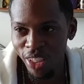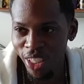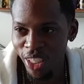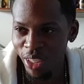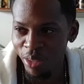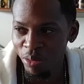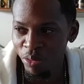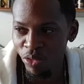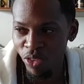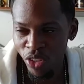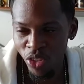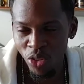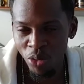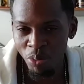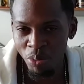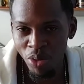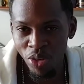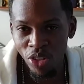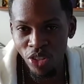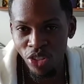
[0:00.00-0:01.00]
For
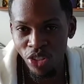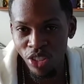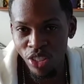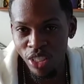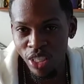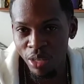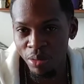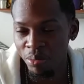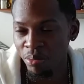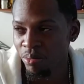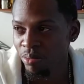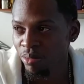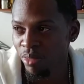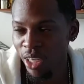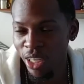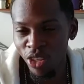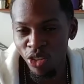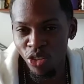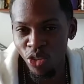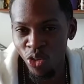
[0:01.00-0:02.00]
some persons that
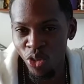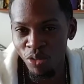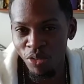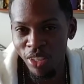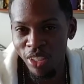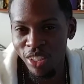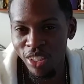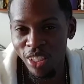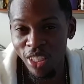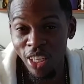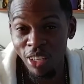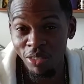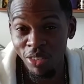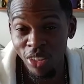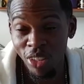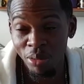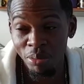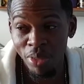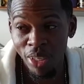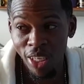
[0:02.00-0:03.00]
I don't know if I still have
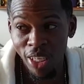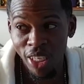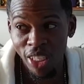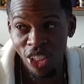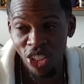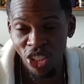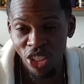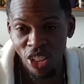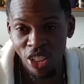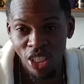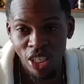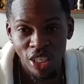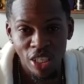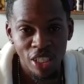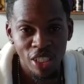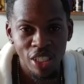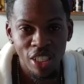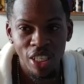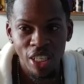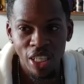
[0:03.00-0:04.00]
it on my IG
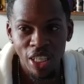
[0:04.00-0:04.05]
or